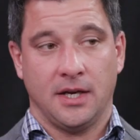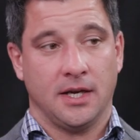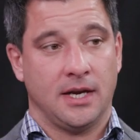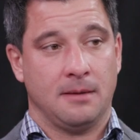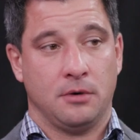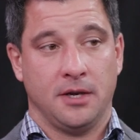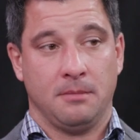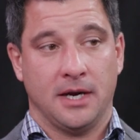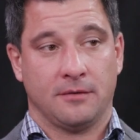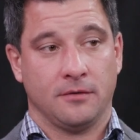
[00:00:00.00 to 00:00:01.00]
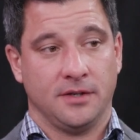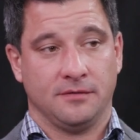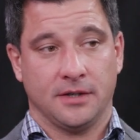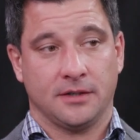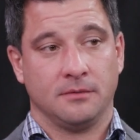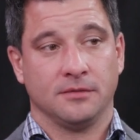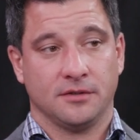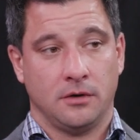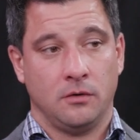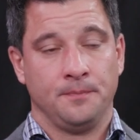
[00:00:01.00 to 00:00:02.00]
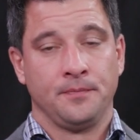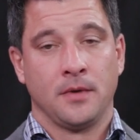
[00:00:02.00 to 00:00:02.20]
in getting that money back for these victims. So